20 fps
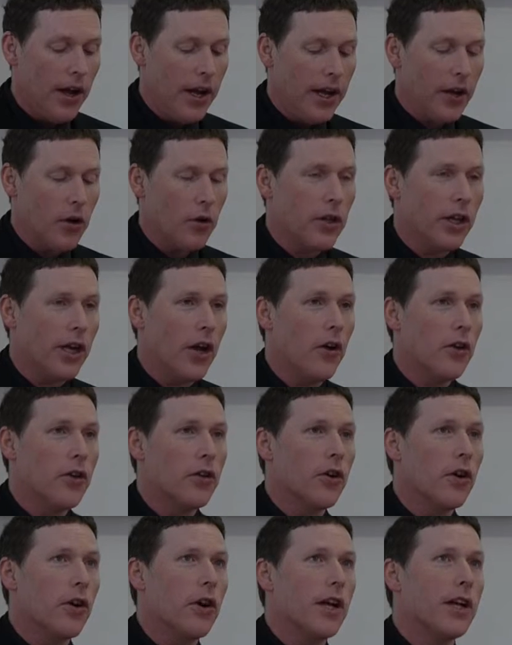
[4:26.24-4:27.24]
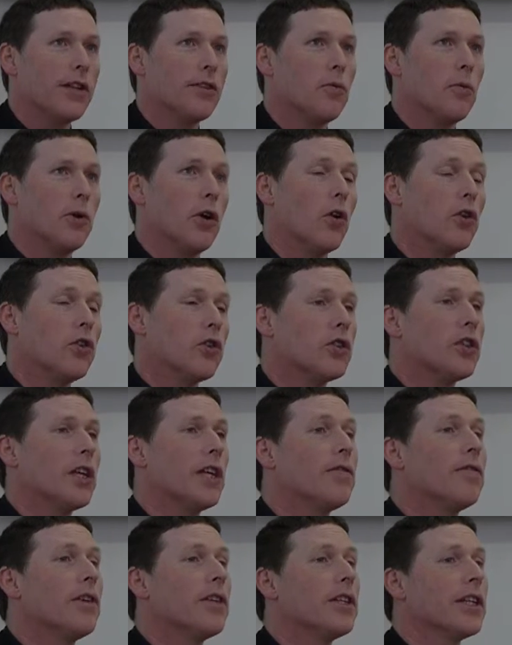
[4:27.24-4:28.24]
we don't just
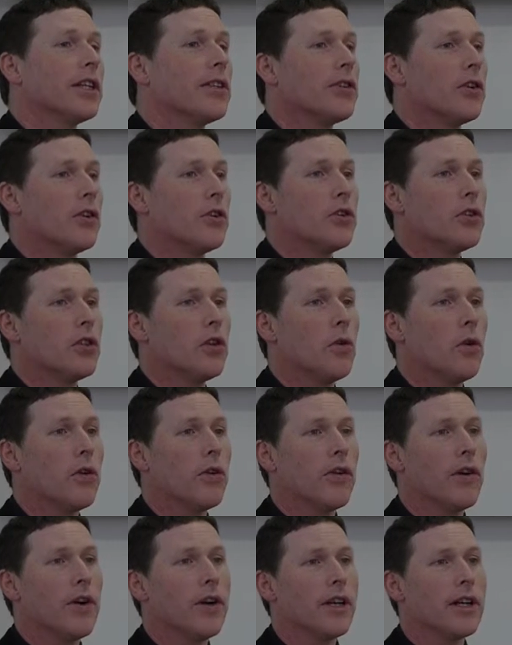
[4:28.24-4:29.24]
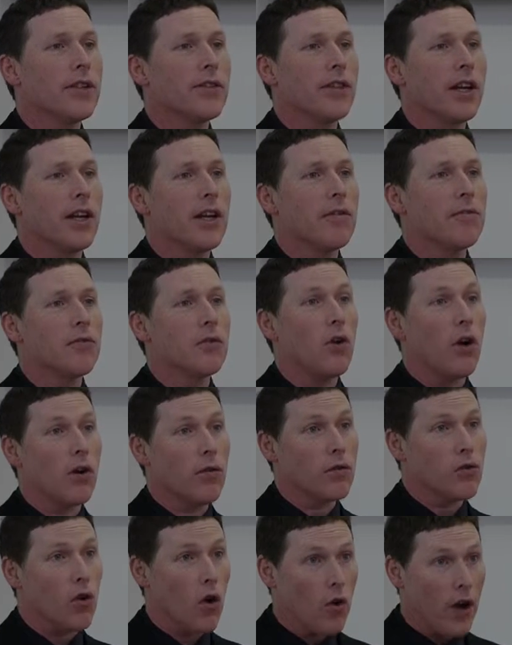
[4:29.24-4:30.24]
teach physics. There's 2 other areas that have sort
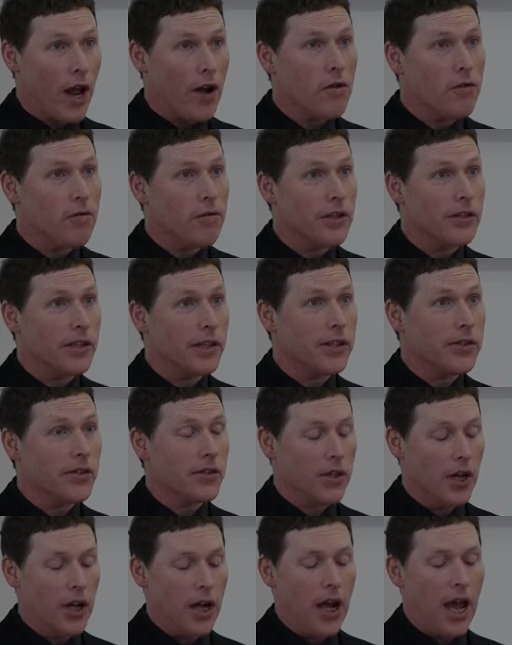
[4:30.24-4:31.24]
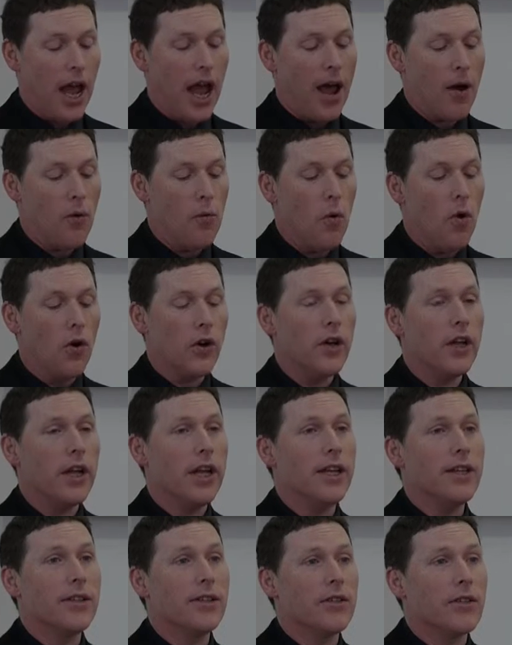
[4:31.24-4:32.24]
of grown out of physics. One
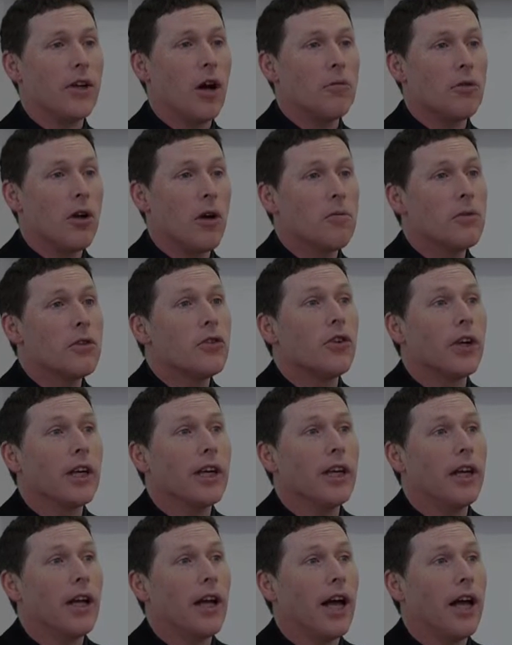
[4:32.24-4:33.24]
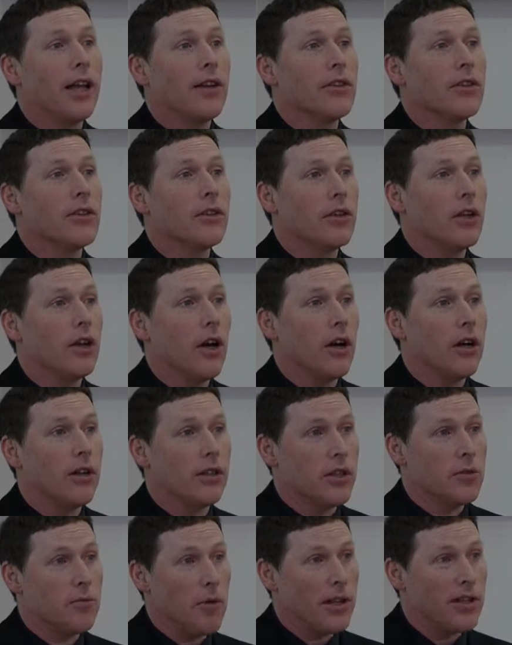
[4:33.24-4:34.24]
is optometry and
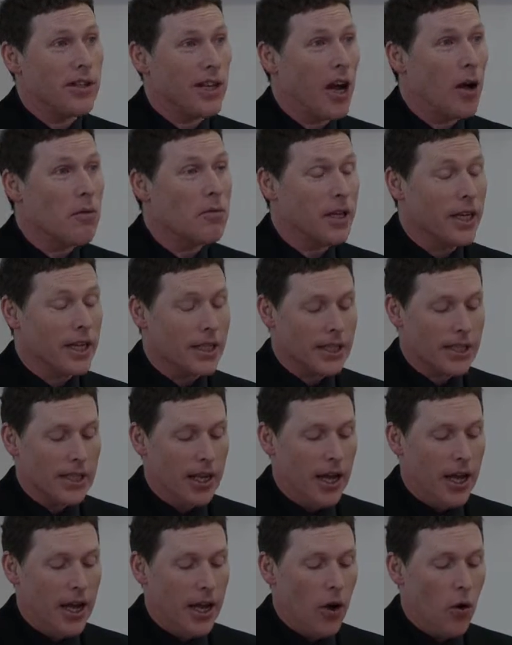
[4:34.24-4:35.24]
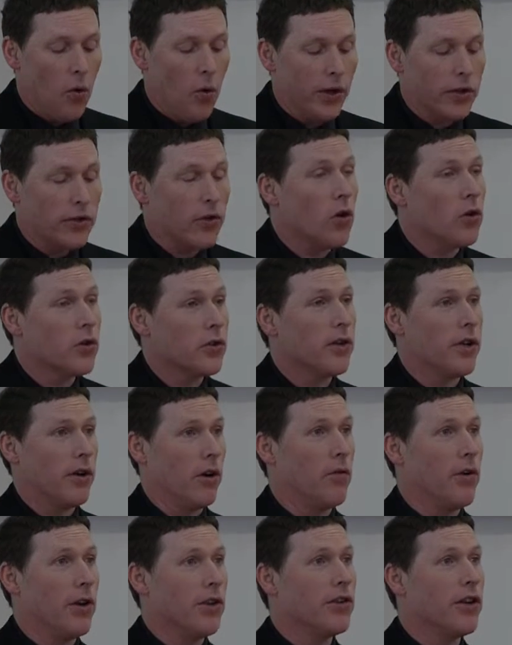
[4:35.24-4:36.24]
dispensing optics, which of course
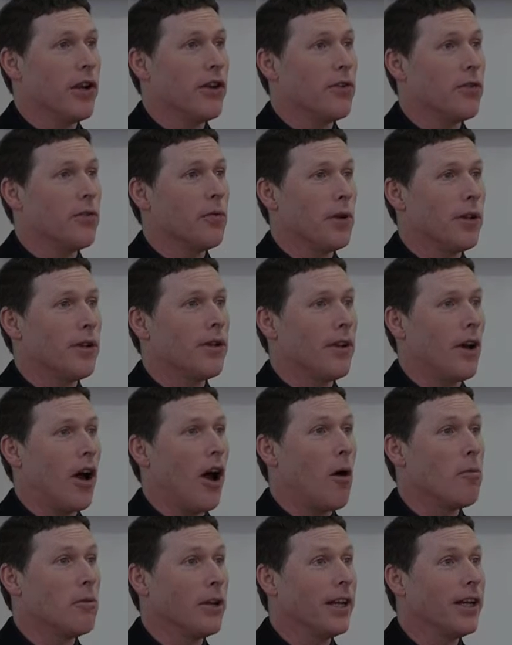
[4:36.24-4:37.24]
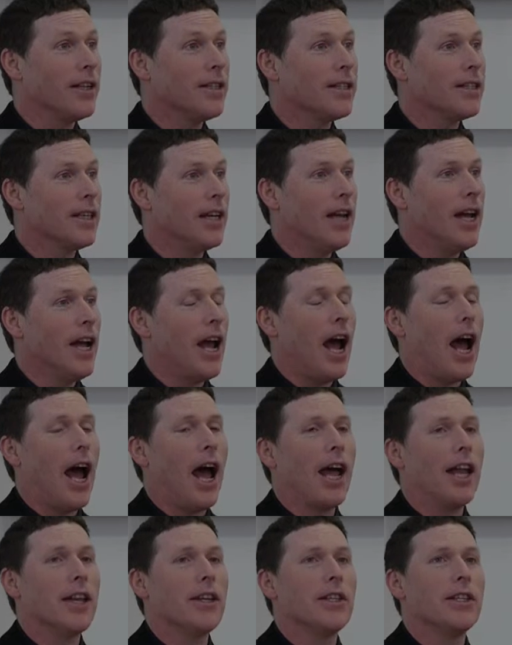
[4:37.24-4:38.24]
originated with optics.
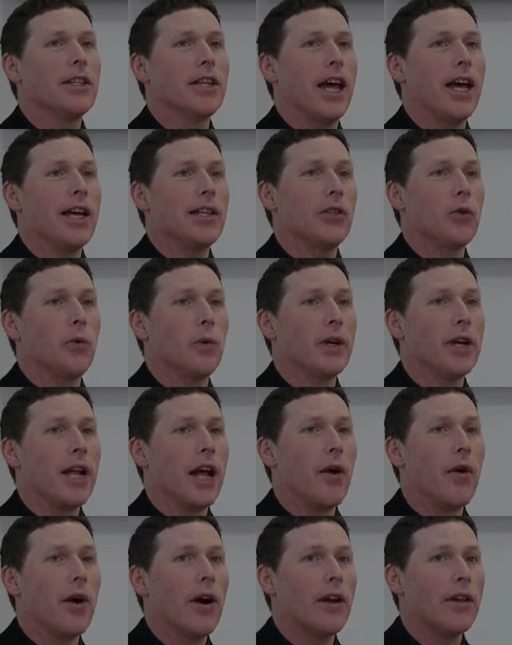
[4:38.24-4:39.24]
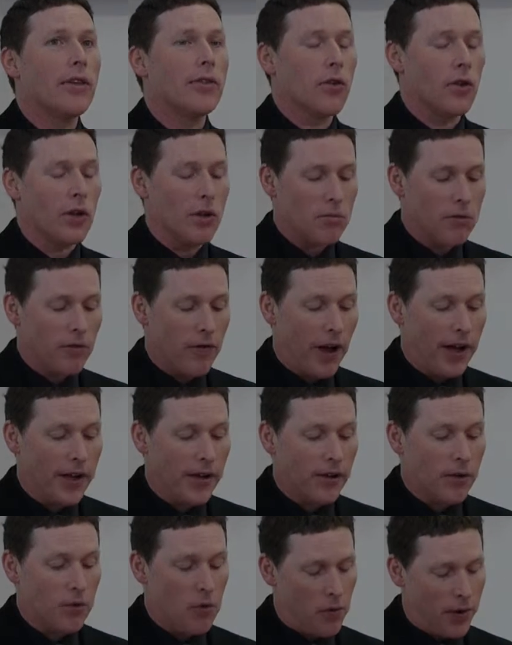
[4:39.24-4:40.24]
And so we're now Ireland's only
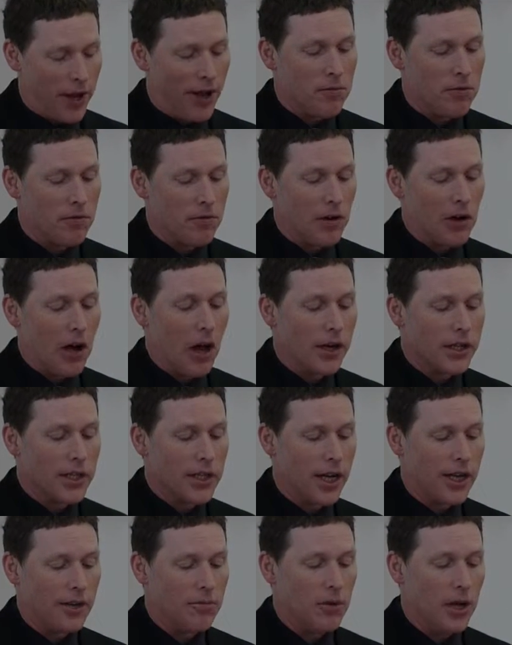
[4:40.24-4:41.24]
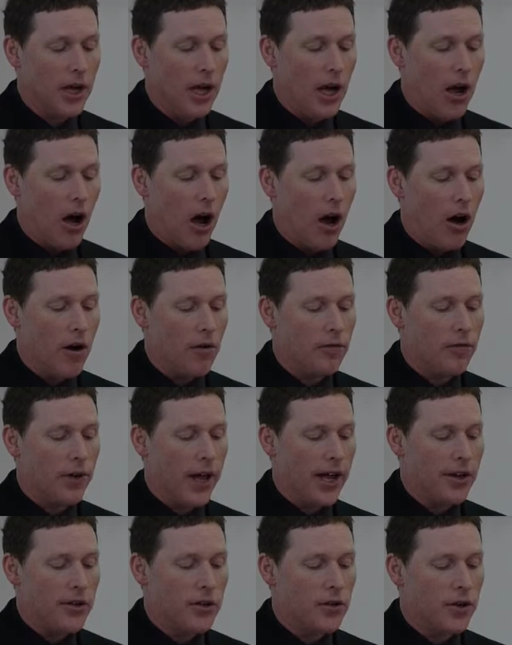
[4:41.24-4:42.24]
provider, where we have been for a long time, of
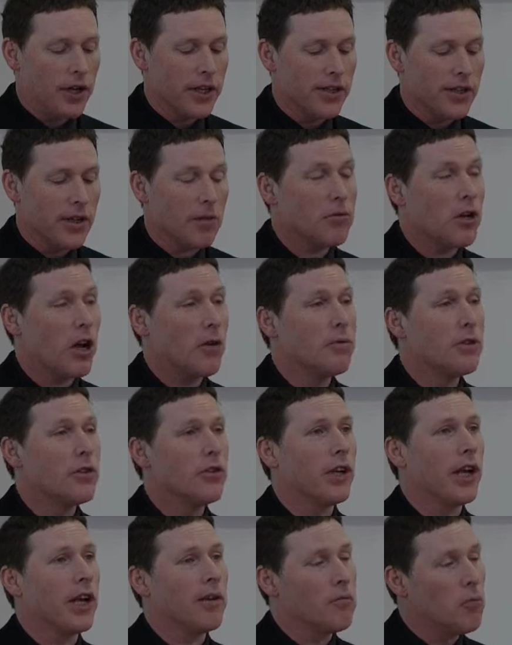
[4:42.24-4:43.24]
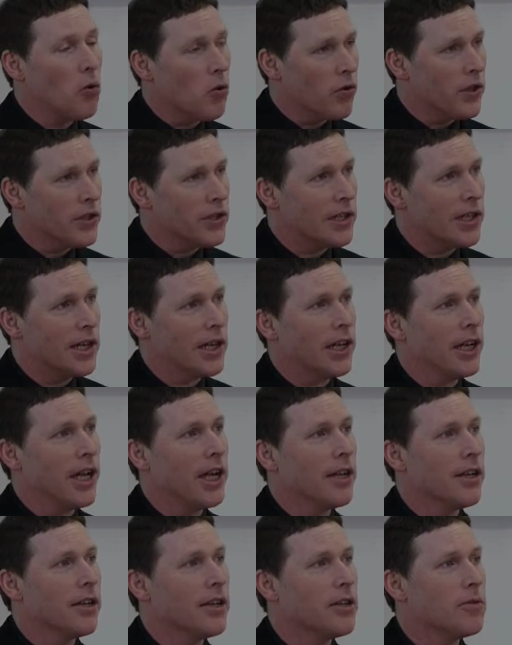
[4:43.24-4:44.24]
degrees in optometry, and more recently
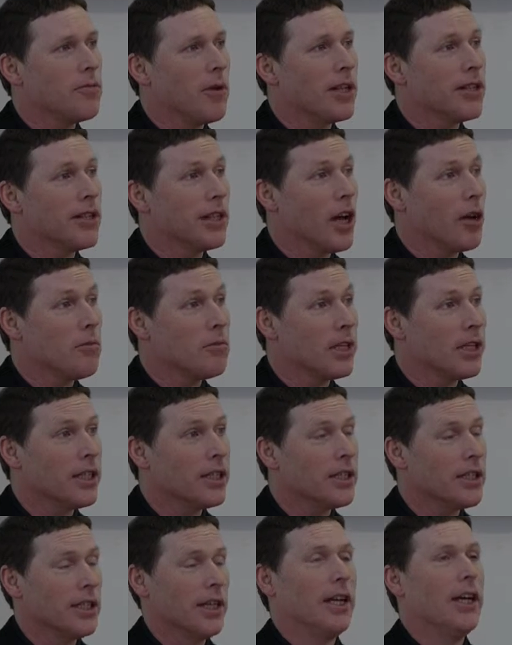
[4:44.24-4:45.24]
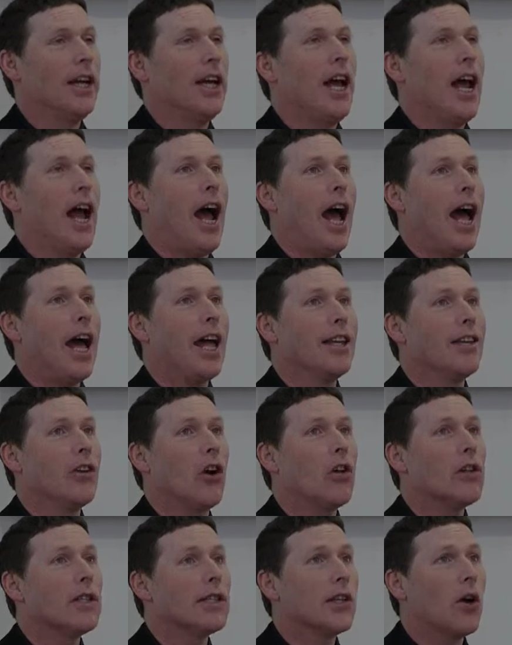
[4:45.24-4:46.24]
in dispensing optics. And
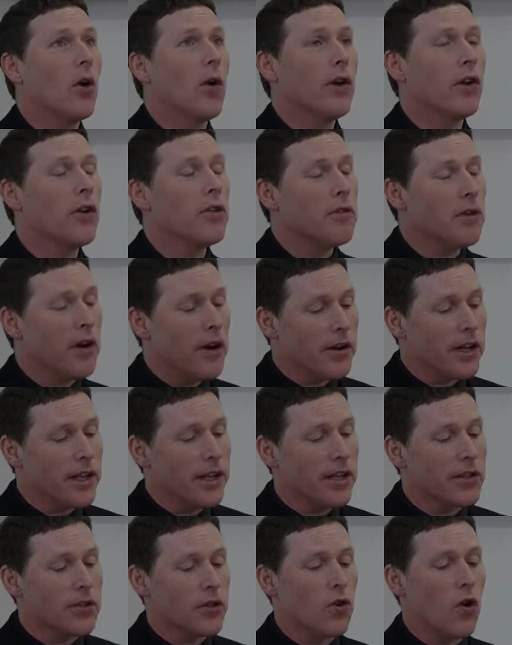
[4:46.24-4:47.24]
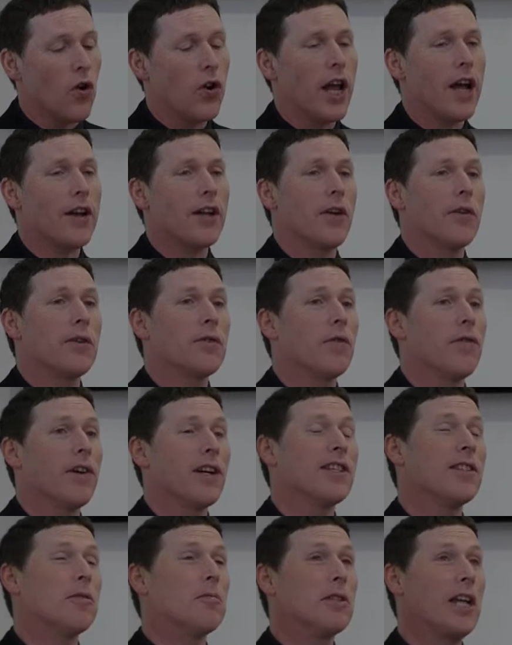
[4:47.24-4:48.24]
also another area that's grown out now into a
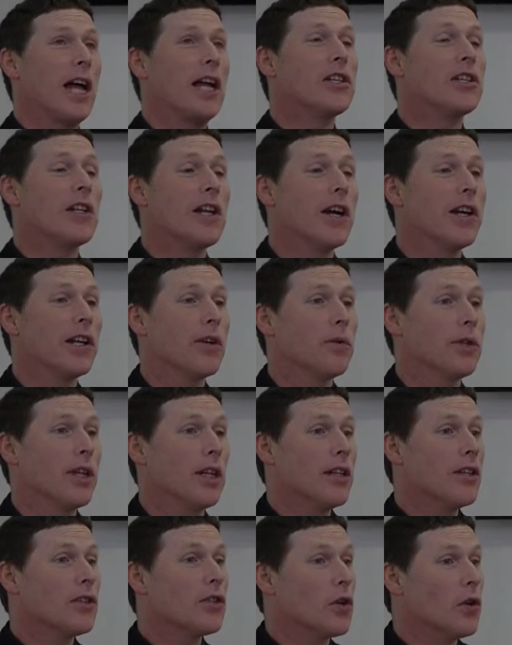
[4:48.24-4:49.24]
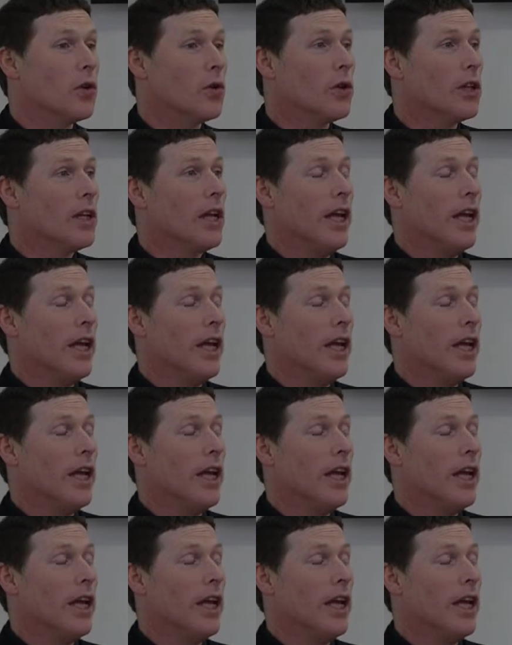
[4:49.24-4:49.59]
very substantial area within the school